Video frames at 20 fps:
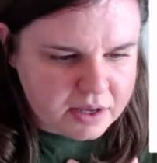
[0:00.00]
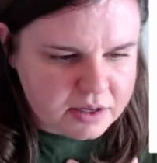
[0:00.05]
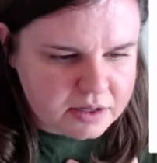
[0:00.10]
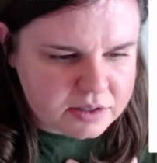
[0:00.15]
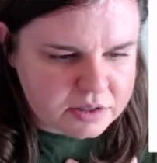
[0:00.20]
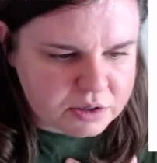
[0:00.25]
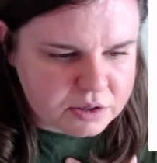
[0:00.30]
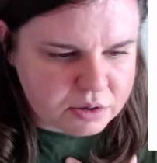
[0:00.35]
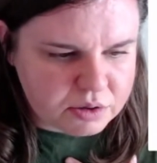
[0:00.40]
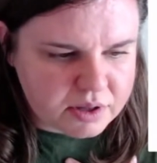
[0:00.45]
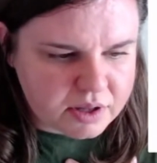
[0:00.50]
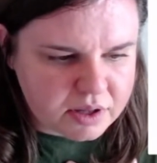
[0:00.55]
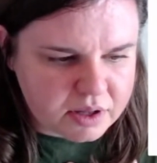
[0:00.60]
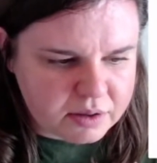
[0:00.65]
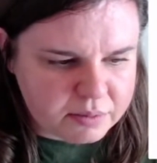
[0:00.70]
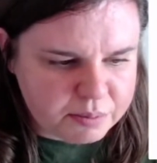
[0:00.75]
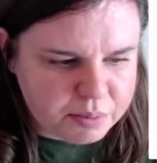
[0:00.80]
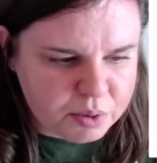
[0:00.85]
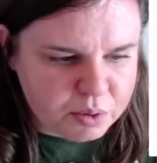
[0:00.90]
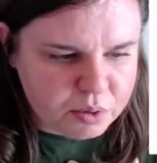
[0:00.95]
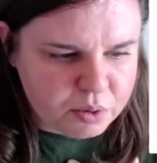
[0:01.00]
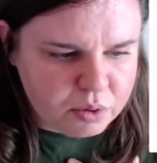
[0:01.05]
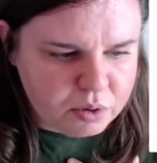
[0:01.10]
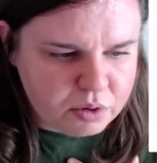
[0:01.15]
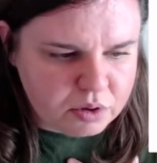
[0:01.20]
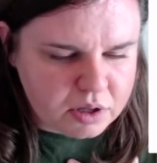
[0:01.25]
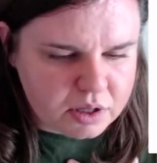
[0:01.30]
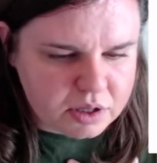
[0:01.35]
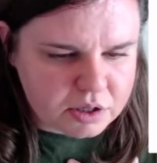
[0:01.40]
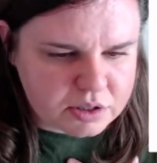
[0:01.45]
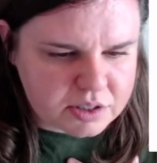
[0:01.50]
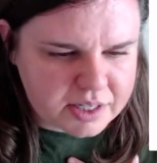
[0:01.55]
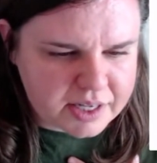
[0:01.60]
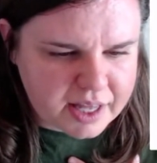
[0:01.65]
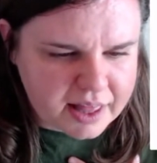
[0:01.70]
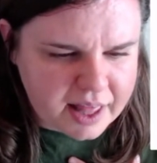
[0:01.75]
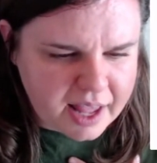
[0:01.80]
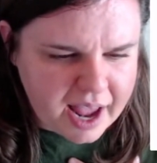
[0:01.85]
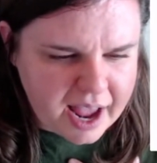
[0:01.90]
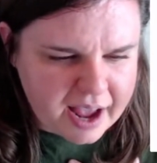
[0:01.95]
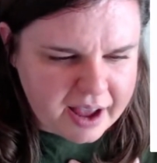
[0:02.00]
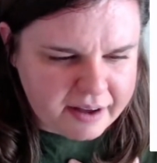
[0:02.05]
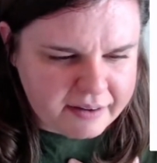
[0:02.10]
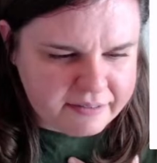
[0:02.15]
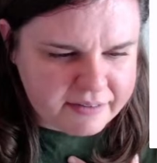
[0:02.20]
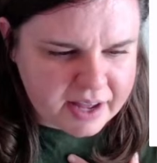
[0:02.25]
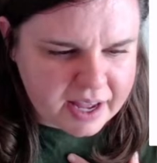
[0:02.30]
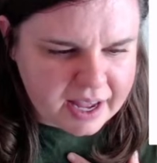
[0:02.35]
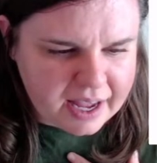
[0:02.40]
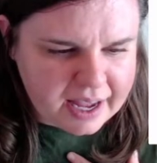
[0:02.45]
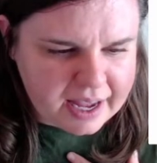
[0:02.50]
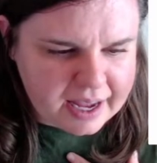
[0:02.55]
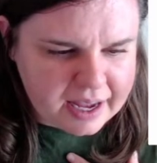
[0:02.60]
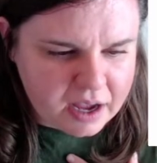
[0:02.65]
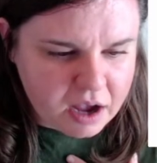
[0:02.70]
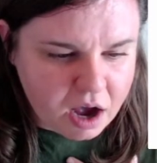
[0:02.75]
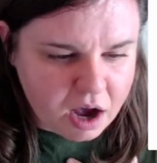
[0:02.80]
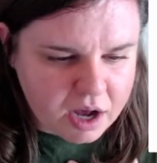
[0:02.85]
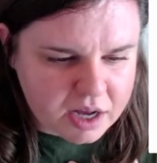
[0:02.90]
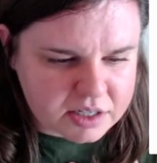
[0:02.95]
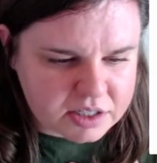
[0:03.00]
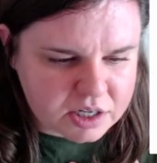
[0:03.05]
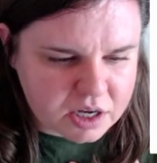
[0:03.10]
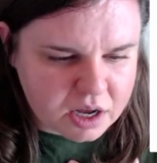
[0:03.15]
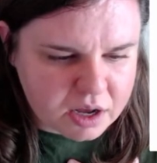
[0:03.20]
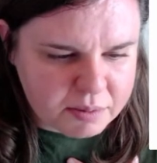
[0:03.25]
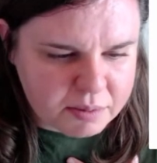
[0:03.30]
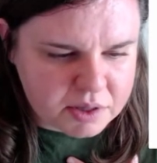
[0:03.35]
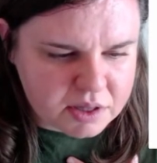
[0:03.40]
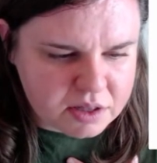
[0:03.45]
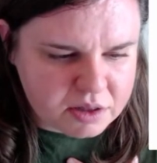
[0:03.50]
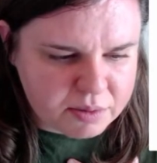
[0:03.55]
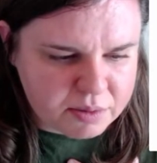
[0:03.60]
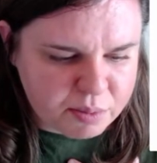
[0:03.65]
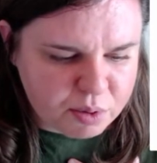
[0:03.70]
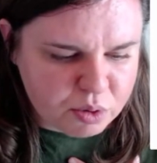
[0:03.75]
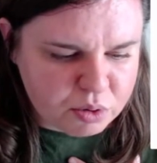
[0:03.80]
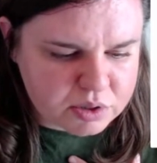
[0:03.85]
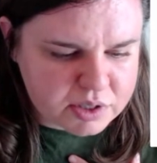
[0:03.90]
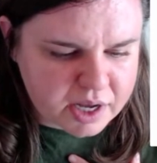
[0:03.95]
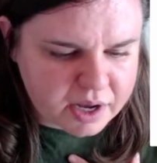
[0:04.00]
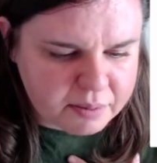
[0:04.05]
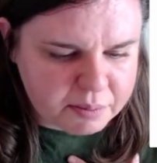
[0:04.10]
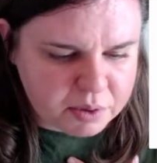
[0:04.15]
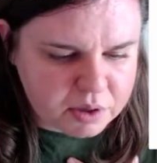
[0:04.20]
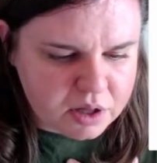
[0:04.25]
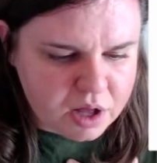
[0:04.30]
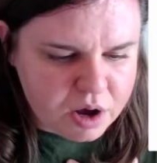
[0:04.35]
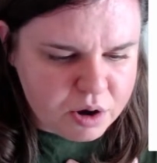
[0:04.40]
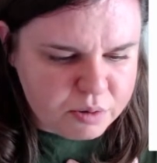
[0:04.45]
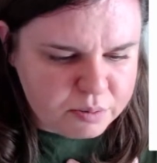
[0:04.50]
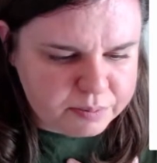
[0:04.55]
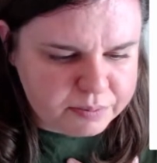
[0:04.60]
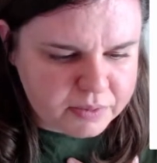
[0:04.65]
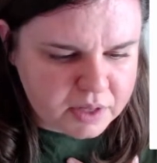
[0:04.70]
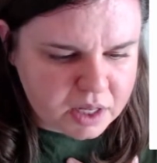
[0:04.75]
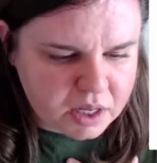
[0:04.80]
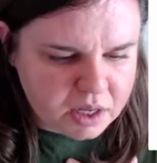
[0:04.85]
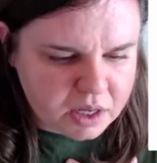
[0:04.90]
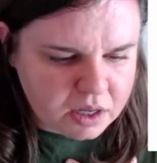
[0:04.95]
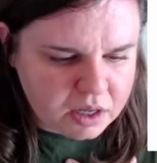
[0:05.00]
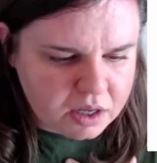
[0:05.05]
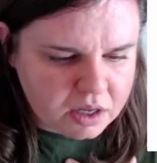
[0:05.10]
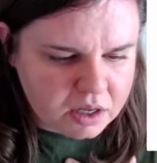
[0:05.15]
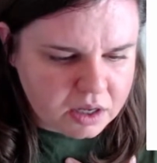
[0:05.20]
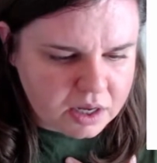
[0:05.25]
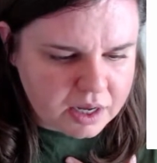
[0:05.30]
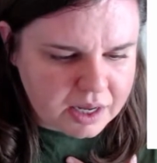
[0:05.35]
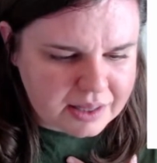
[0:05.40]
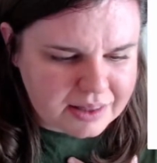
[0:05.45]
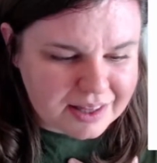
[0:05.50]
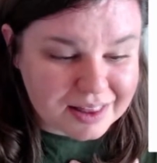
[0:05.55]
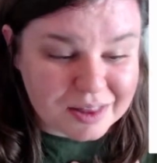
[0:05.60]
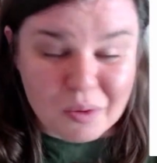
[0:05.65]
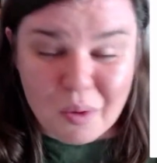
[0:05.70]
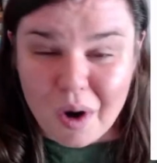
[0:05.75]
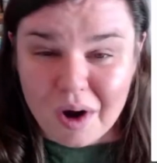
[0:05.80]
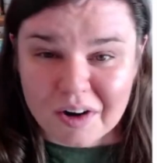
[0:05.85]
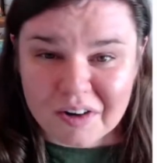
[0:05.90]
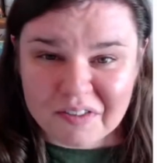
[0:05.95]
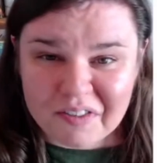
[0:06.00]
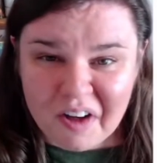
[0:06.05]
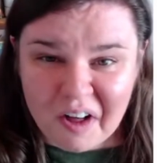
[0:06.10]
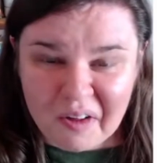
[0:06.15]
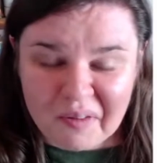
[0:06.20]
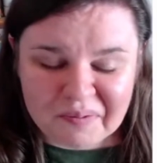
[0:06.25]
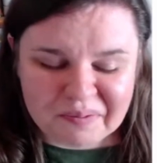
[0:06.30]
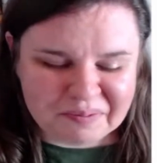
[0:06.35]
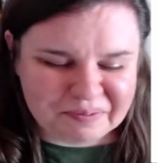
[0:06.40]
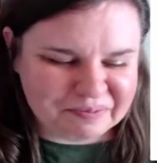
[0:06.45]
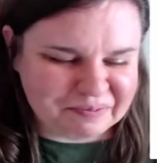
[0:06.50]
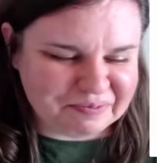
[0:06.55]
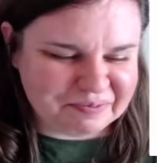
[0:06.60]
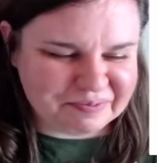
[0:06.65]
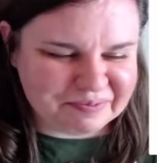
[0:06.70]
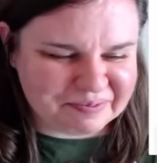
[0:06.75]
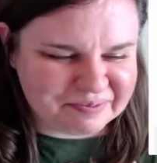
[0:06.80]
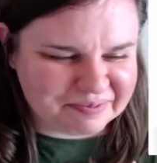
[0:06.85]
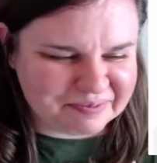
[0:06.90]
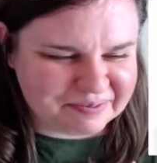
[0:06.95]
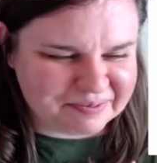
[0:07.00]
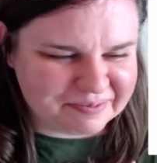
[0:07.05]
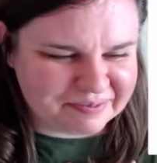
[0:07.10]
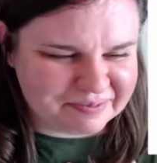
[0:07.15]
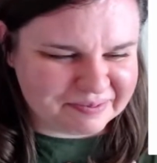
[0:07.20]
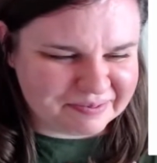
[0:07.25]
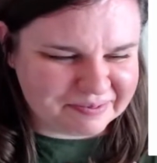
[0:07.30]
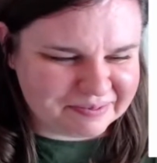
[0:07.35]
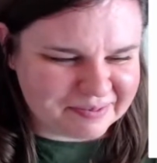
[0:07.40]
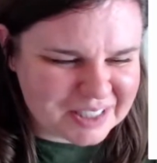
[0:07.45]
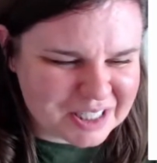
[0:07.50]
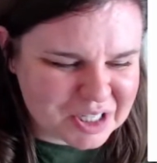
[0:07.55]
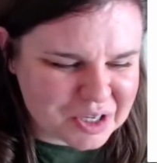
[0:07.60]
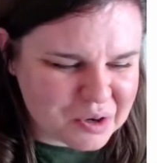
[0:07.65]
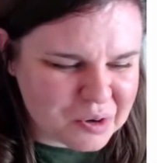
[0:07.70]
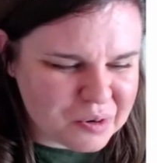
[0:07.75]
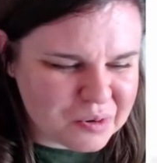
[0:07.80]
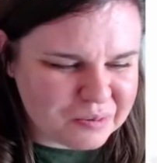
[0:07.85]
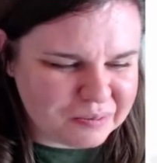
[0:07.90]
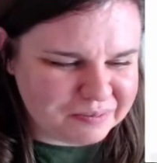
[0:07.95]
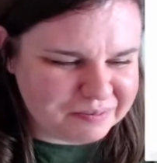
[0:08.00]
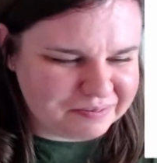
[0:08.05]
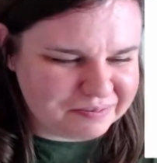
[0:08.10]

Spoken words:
So the pool, it looks like they have a hot tub and then the pool down below and then the waterfall. It's cool.